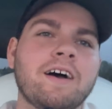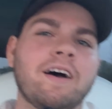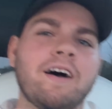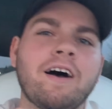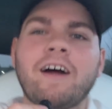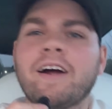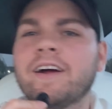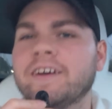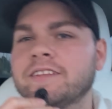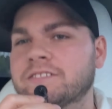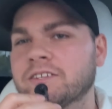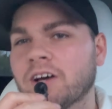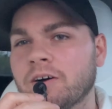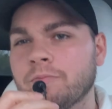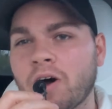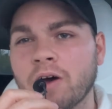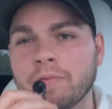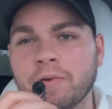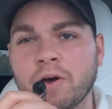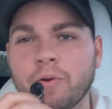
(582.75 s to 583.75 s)
Alright, so I'm
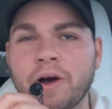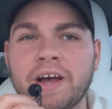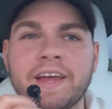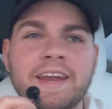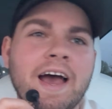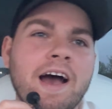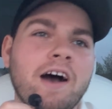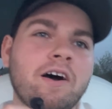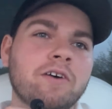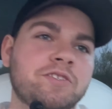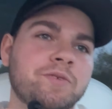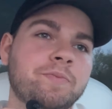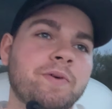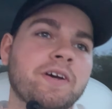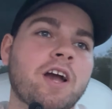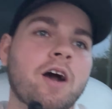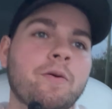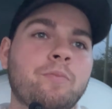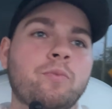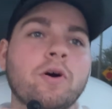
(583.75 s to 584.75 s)
on my way now to
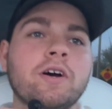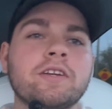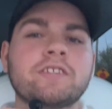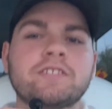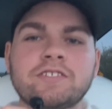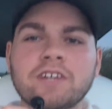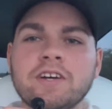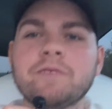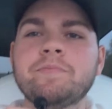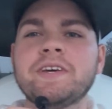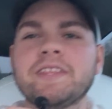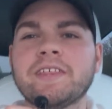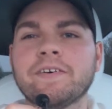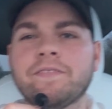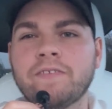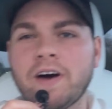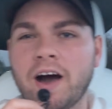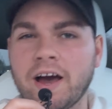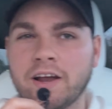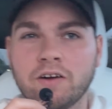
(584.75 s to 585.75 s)
pick up what should be the
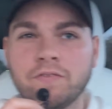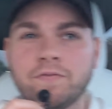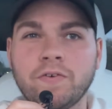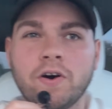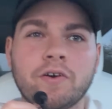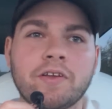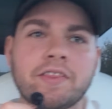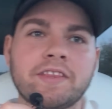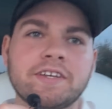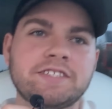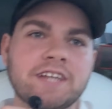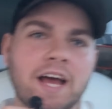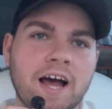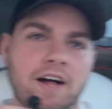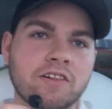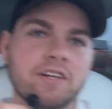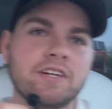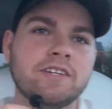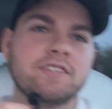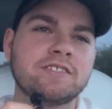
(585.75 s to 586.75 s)
final phone of the
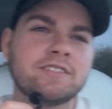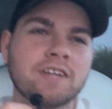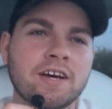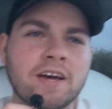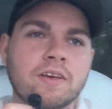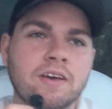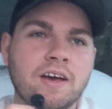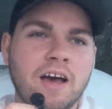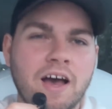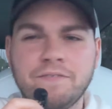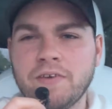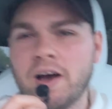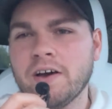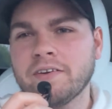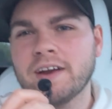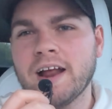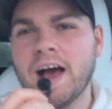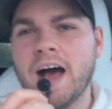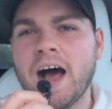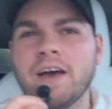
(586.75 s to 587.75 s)
challenge. I found
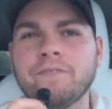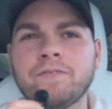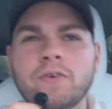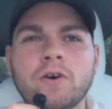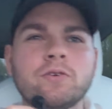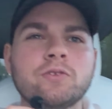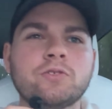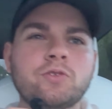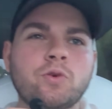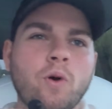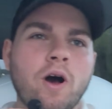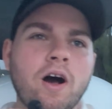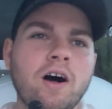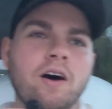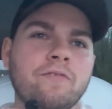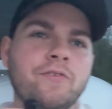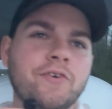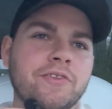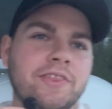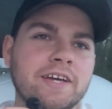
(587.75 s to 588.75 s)
an iPhone
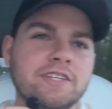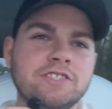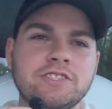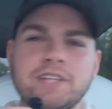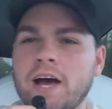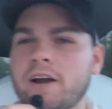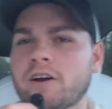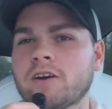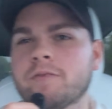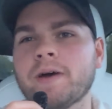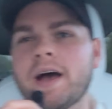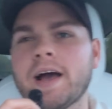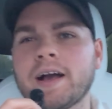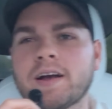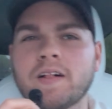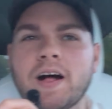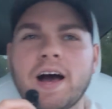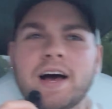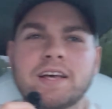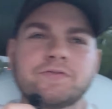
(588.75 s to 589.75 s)
12 with a shattered back
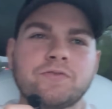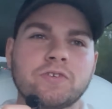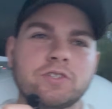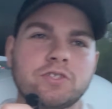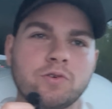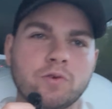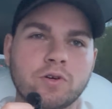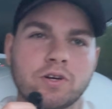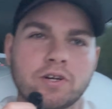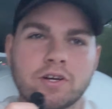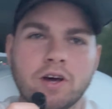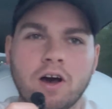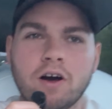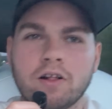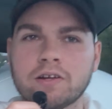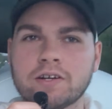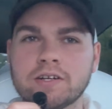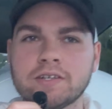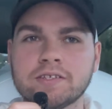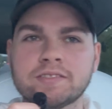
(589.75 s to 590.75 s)
glass for
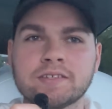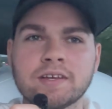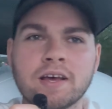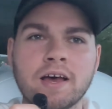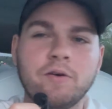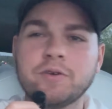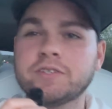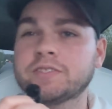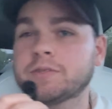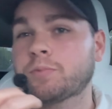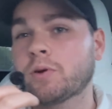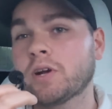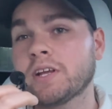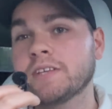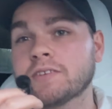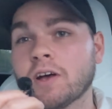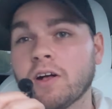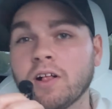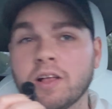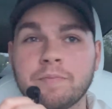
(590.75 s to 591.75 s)
$200. It's a pretty
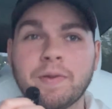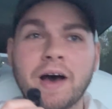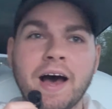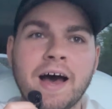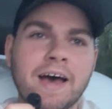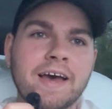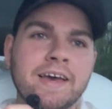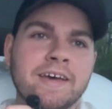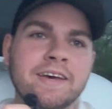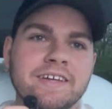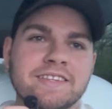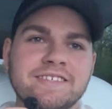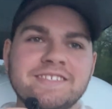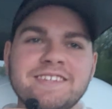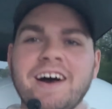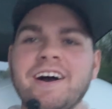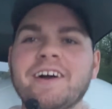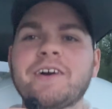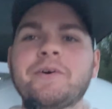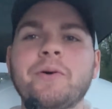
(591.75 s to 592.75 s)
solid buy. It's
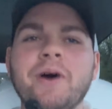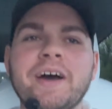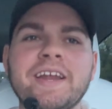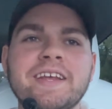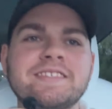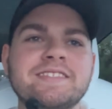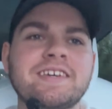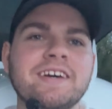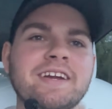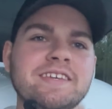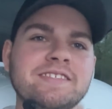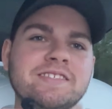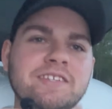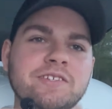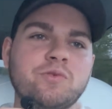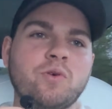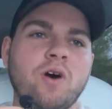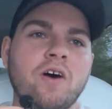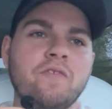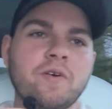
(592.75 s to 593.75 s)
not quite as good as the
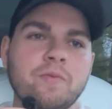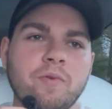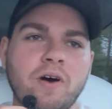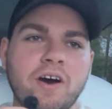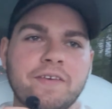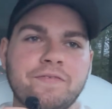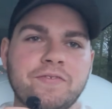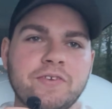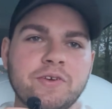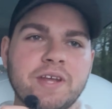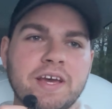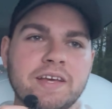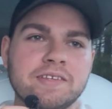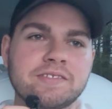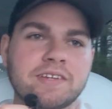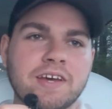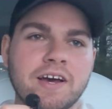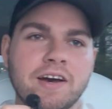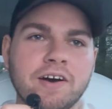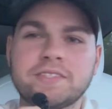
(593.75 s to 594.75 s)
12 we bought a few days
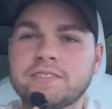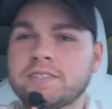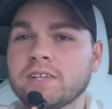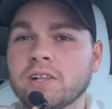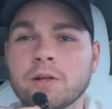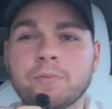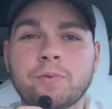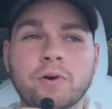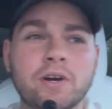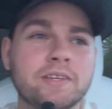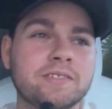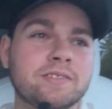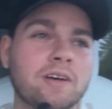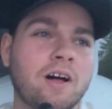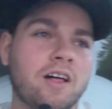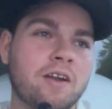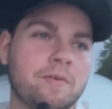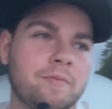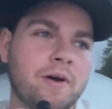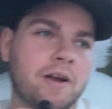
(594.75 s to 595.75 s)
ago. Still a pretty
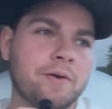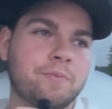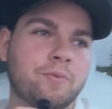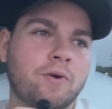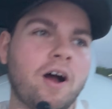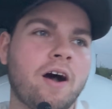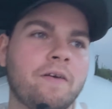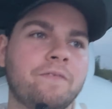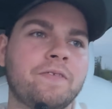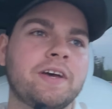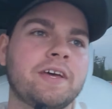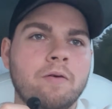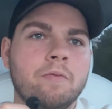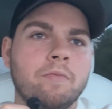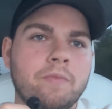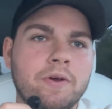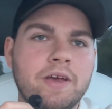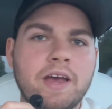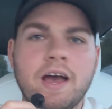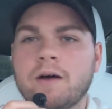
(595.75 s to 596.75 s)
solid amount of
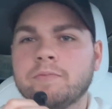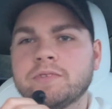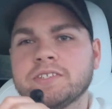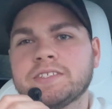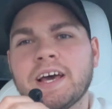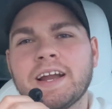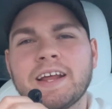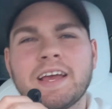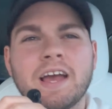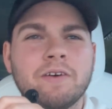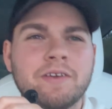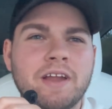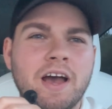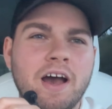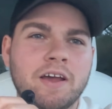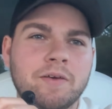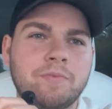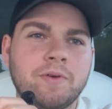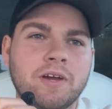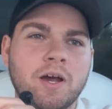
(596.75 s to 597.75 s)
profit. But yeah, I'm just heading out
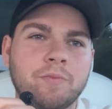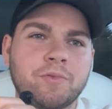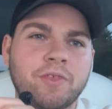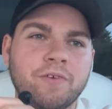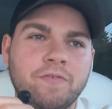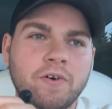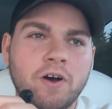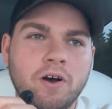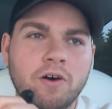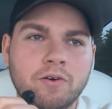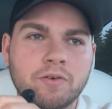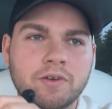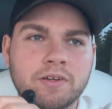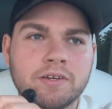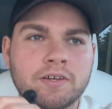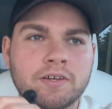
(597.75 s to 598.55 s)
now to pick up the phone.